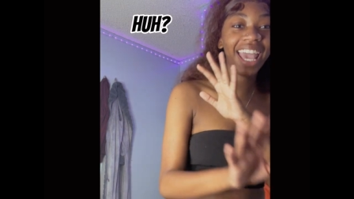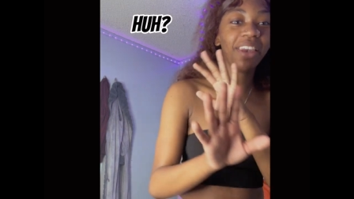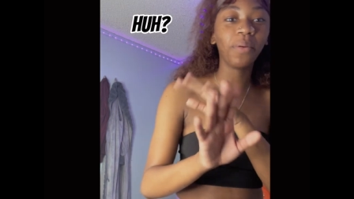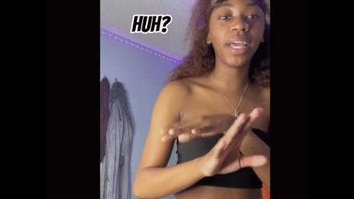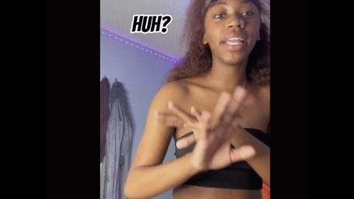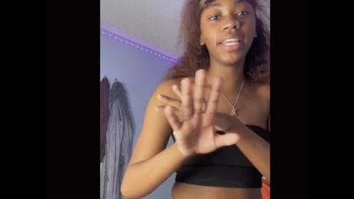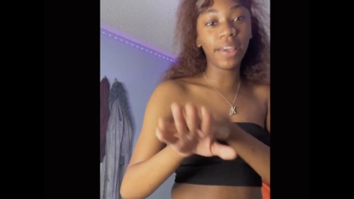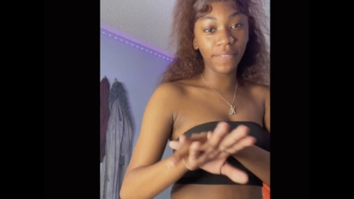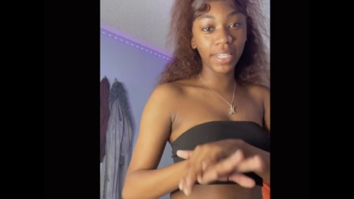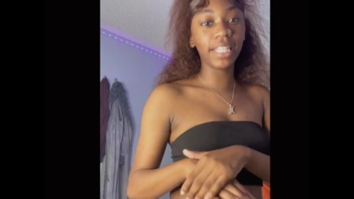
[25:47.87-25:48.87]
anyway
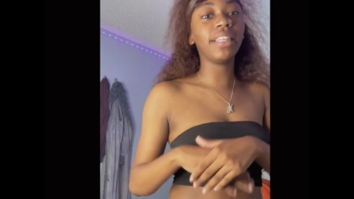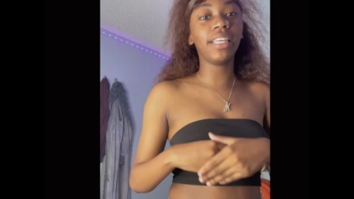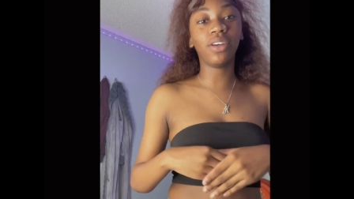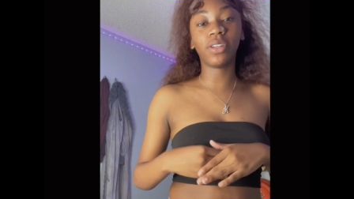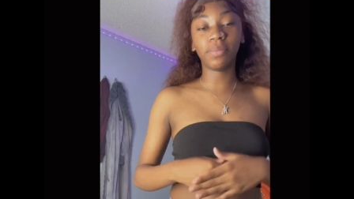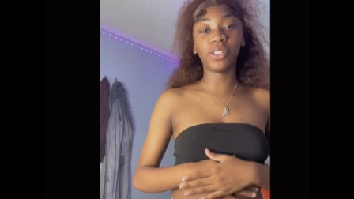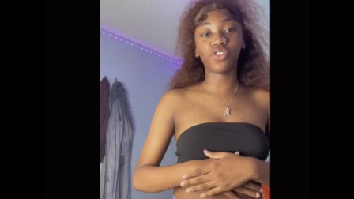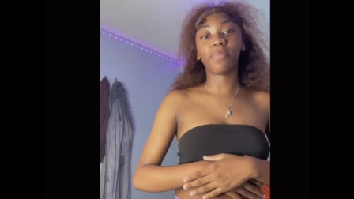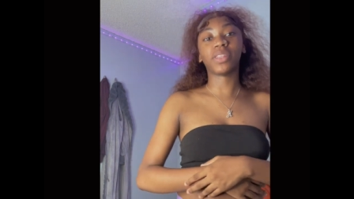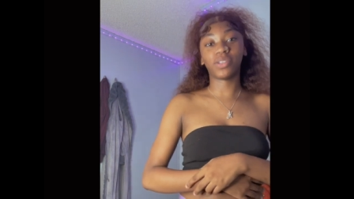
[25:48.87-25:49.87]
definitely gonna be
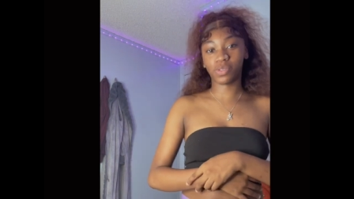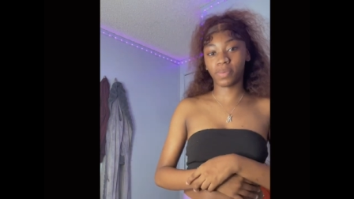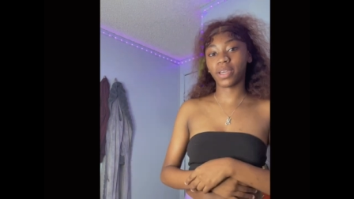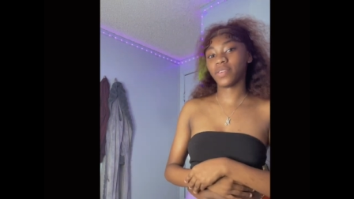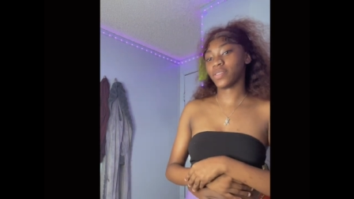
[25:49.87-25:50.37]
dropping those back